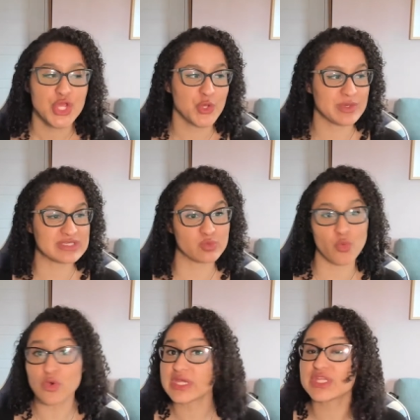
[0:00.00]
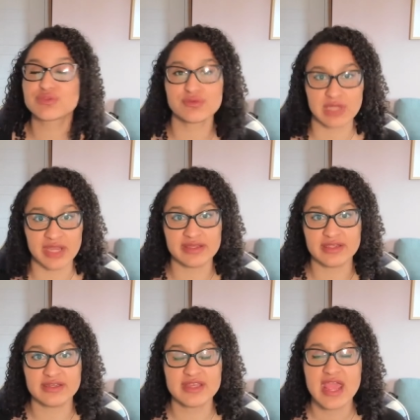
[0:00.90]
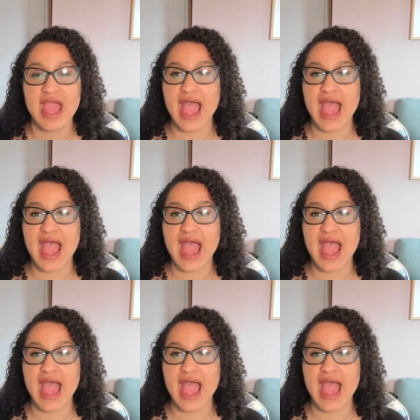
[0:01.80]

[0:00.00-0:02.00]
who is walking through London